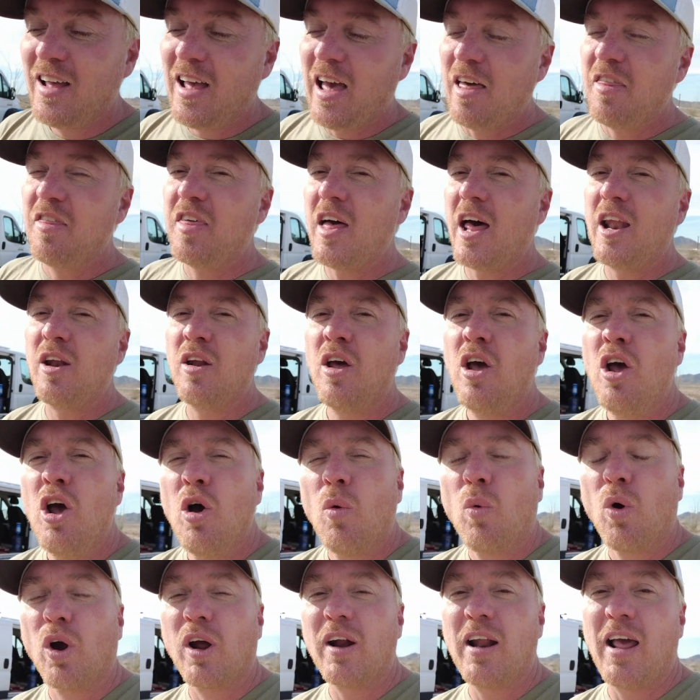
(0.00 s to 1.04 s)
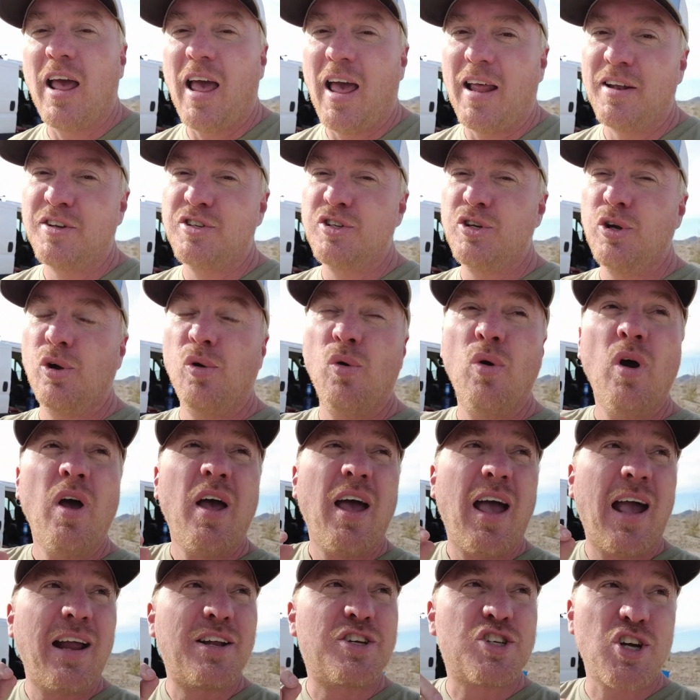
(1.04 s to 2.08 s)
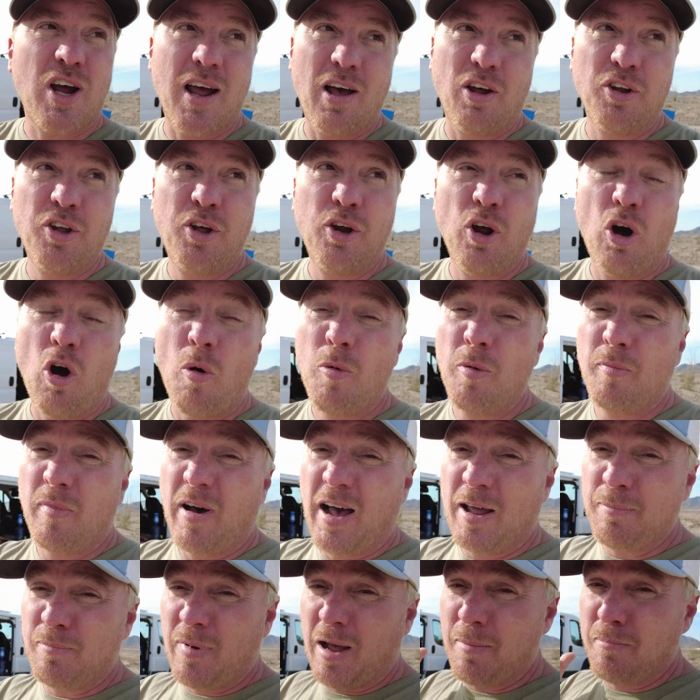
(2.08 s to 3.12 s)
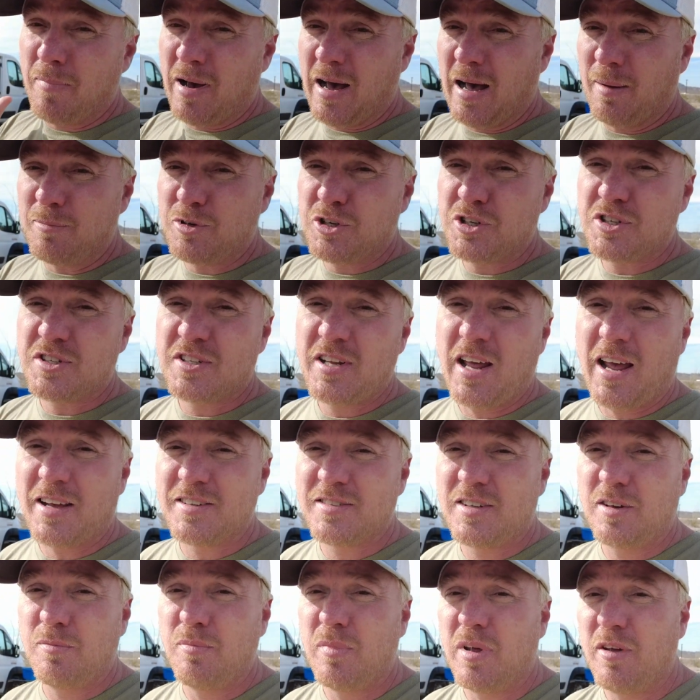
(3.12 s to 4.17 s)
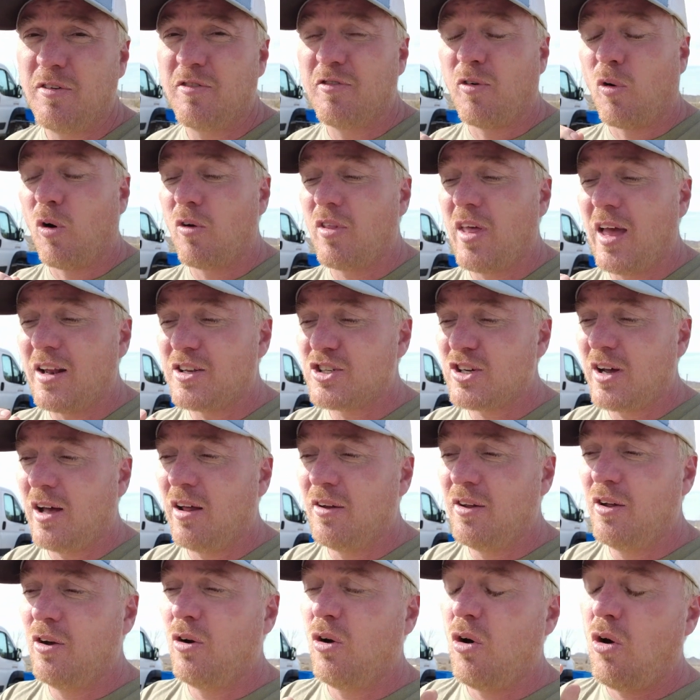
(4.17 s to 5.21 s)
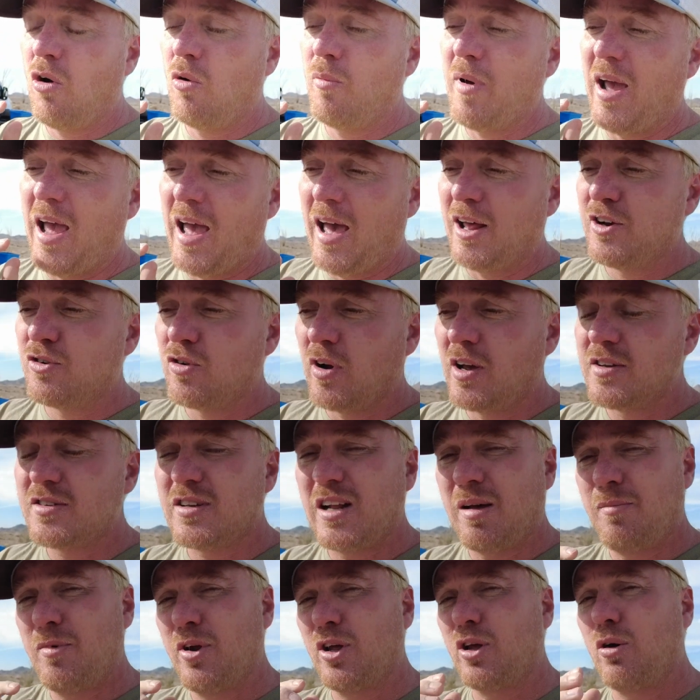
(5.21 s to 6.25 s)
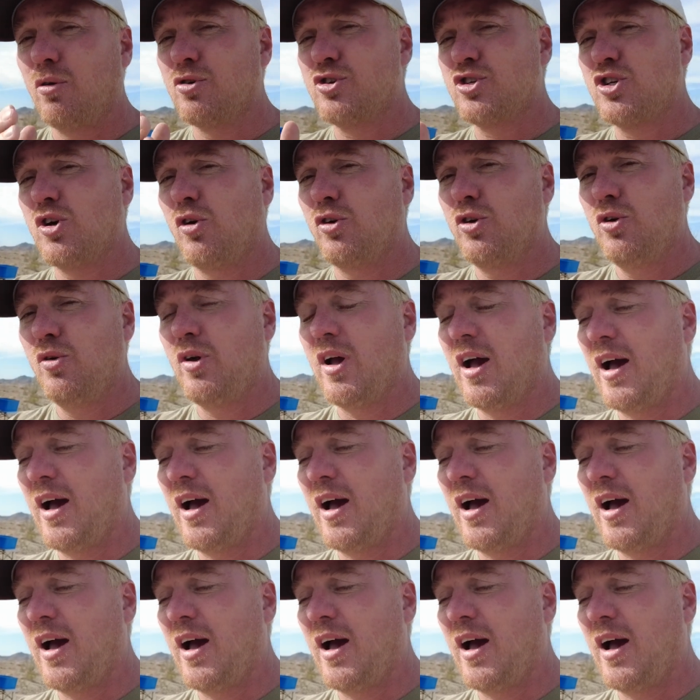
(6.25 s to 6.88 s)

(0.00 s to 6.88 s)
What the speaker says: And then we're going to head to a childhood home of mine. My mom just texted me for that childhood home address, and I'm going to go show you